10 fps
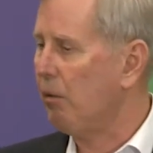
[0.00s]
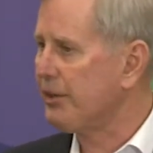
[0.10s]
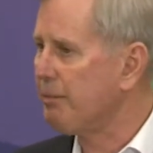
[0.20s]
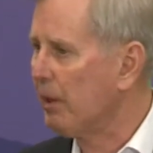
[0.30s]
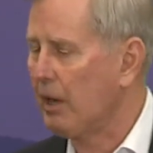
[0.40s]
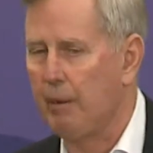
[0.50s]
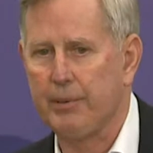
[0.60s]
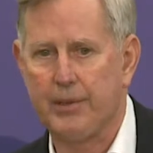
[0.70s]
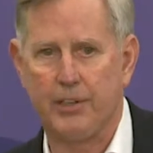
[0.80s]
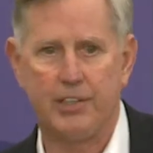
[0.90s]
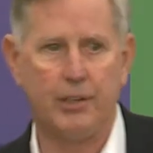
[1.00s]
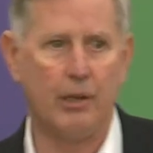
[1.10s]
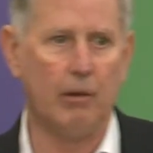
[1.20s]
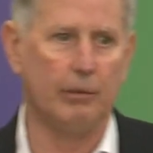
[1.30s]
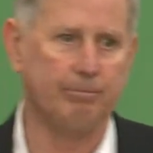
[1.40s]
What's my competition
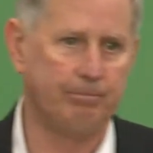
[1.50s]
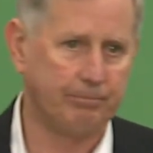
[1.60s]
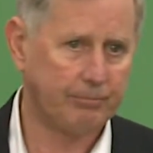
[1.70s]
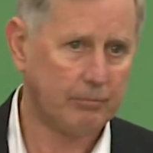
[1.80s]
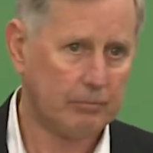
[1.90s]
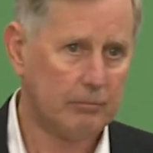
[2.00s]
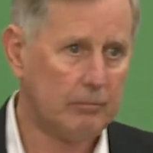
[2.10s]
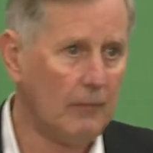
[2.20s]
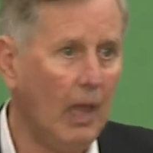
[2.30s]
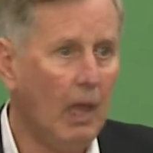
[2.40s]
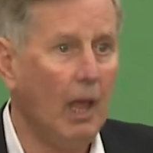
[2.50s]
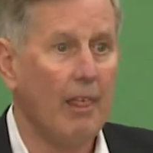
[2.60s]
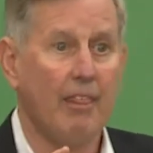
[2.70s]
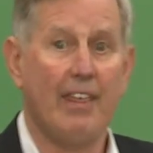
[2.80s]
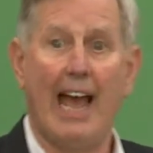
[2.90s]
doing?
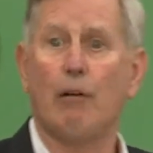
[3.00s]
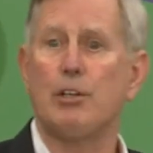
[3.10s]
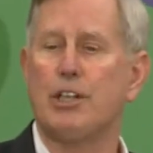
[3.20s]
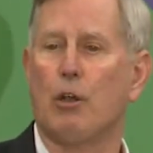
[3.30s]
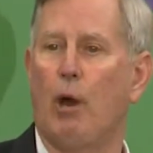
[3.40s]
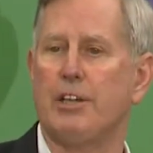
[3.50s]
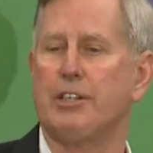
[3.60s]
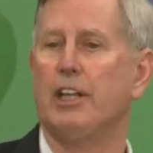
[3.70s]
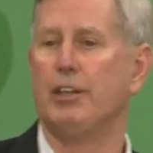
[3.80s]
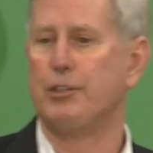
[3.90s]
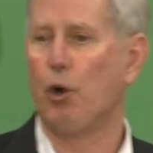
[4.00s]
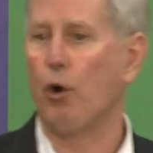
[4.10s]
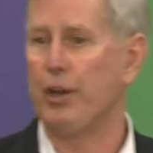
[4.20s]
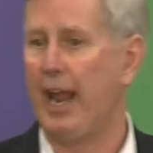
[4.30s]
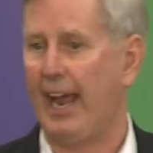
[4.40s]
That was the question that
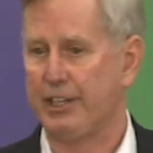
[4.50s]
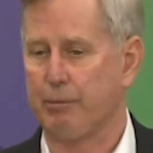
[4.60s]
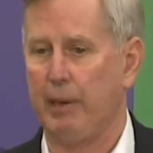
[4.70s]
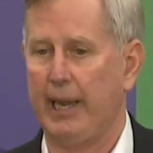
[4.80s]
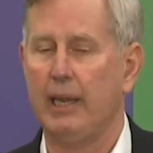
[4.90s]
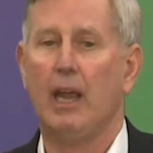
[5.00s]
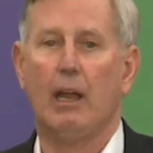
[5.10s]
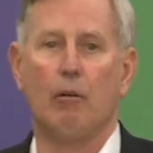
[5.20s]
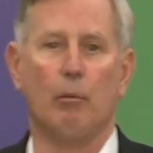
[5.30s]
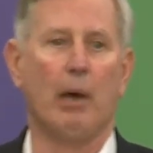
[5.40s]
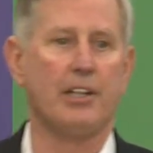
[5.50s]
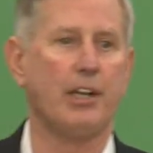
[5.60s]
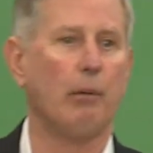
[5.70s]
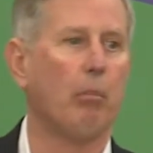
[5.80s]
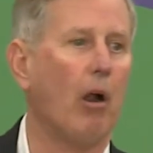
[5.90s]
Jordan asked me when my
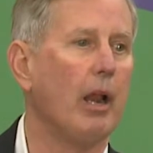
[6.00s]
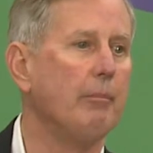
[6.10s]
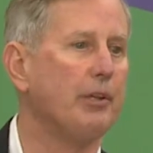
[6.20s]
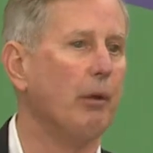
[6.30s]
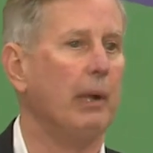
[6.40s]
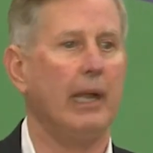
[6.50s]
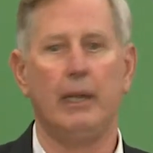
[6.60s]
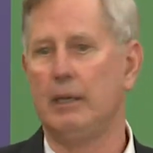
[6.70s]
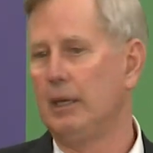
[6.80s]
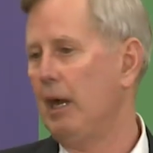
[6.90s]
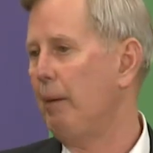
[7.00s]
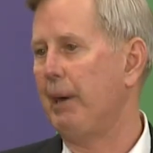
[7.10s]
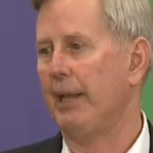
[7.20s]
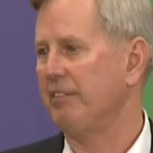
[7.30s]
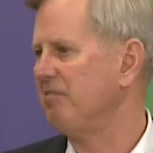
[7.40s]
son brought him to me
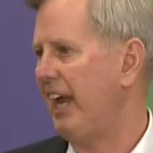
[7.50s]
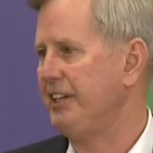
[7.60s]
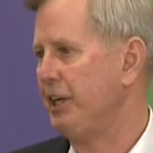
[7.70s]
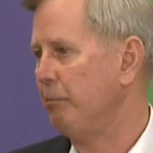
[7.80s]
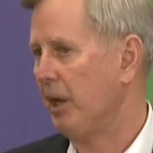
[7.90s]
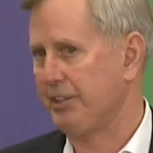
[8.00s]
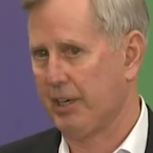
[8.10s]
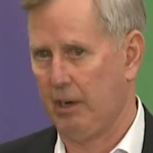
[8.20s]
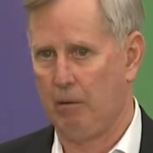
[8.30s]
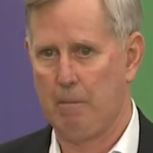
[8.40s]
about 18 months ago.